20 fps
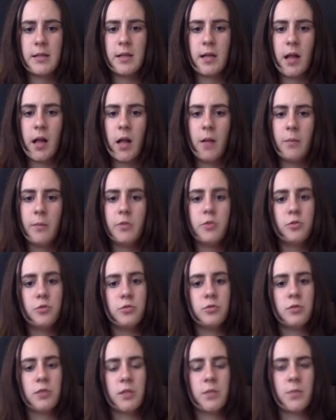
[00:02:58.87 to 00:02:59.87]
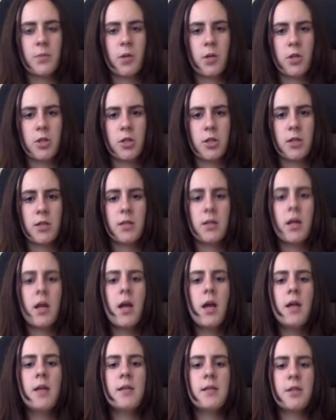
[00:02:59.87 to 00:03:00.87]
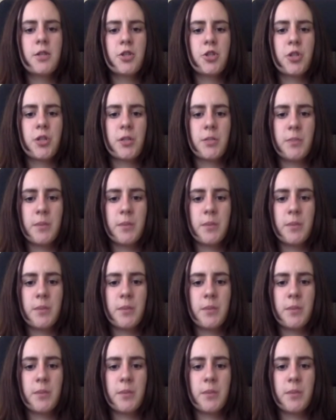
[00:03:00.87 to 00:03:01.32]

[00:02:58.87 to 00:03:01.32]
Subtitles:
that help me to do this project, such as